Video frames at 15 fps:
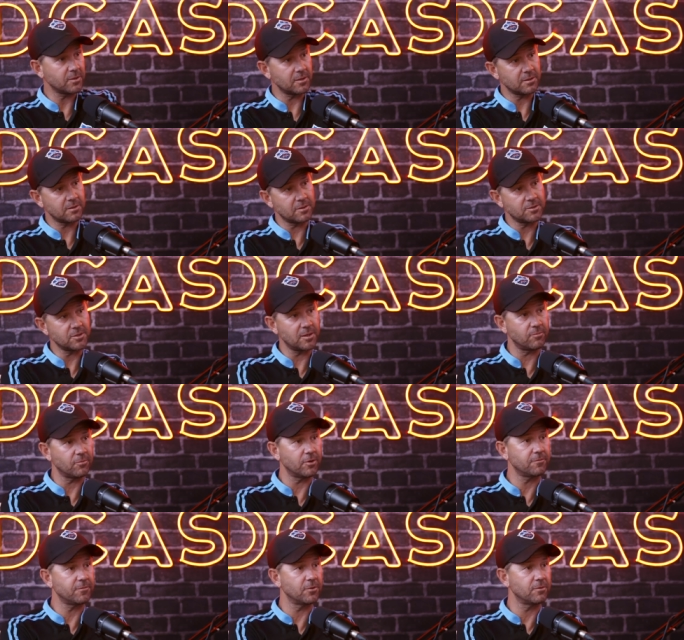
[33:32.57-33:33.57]
get the team
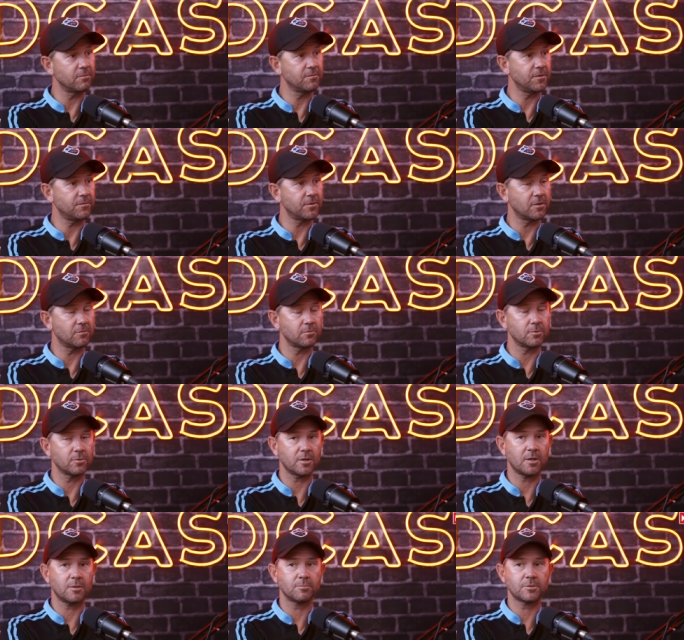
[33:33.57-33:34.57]
right for the 50 over
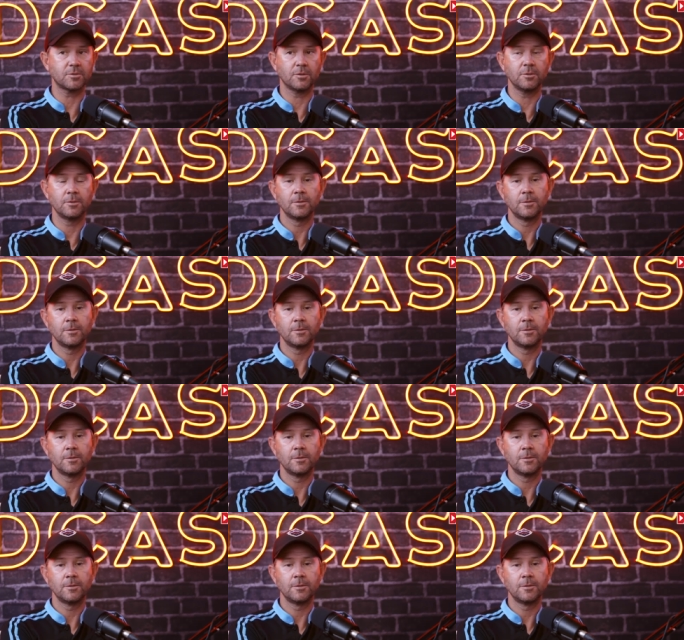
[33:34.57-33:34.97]
World Cup. Oh, okay. So